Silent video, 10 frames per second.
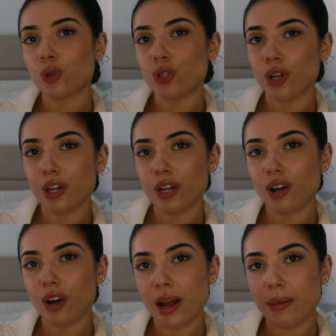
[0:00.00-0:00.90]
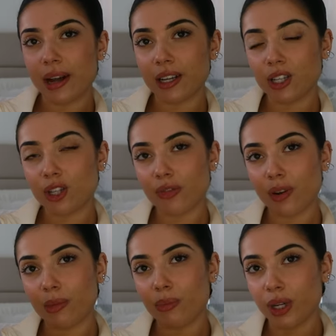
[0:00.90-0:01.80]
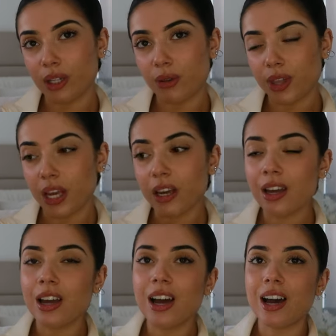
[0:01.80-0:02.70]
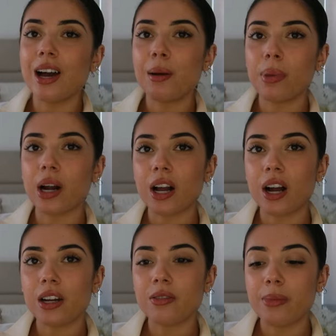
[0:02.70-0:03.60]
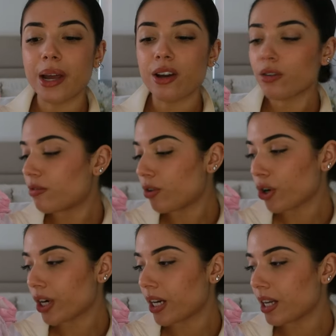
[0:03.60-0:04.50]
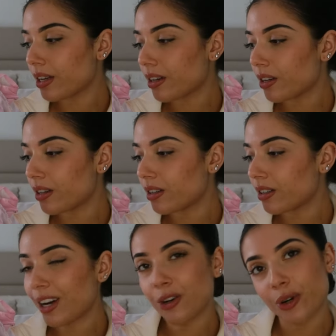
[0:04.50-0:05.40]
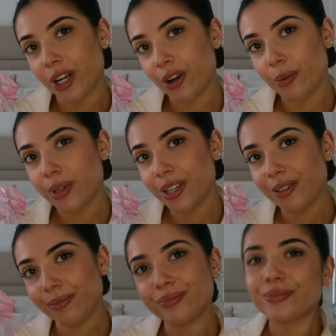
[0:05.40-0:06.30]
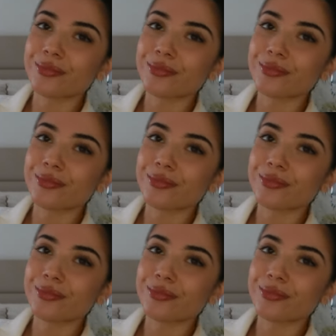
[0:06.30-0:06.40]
Also got a package from Pretty Little Thing, but I kind of may have already opened it.